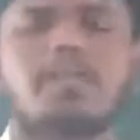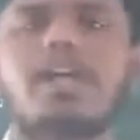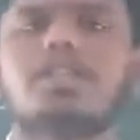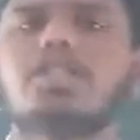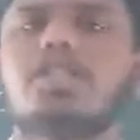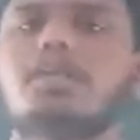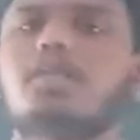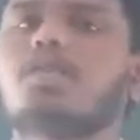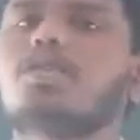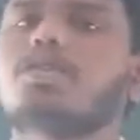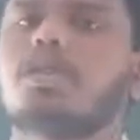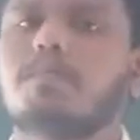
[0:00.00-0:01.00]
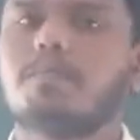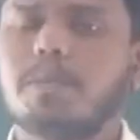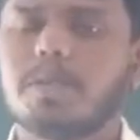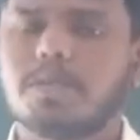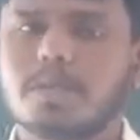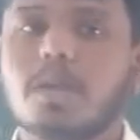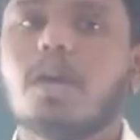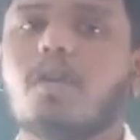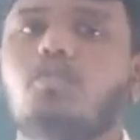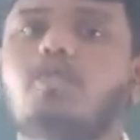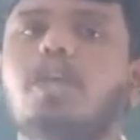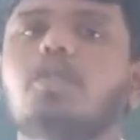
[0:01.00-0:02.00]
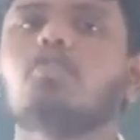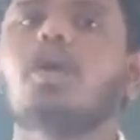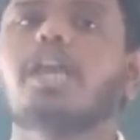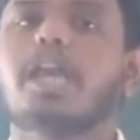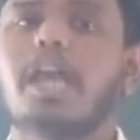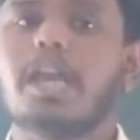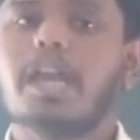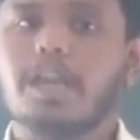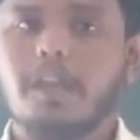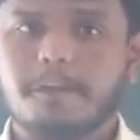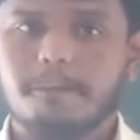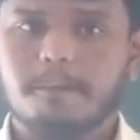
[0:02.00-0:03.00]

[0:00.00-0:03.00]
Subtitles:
Marginal production means when you are adding